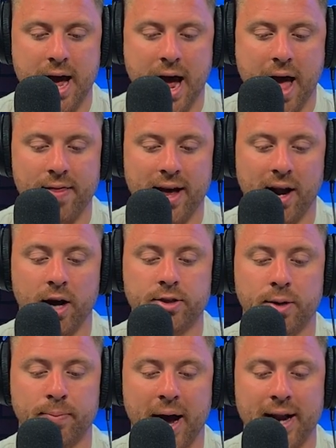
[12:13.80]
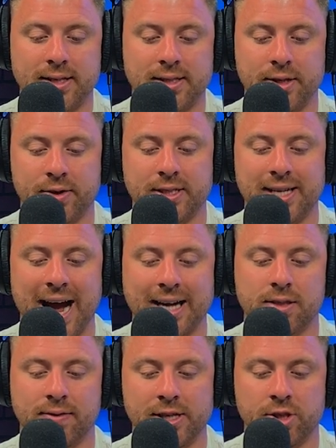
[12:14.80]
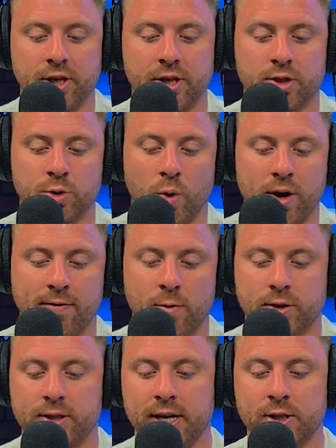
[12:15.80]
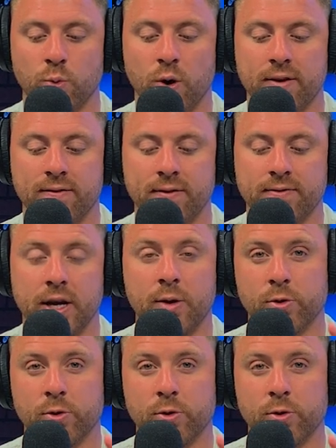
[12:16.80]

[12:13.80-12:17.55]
and that Hunter Biden's serious tax evasion years in 2014 and 2015,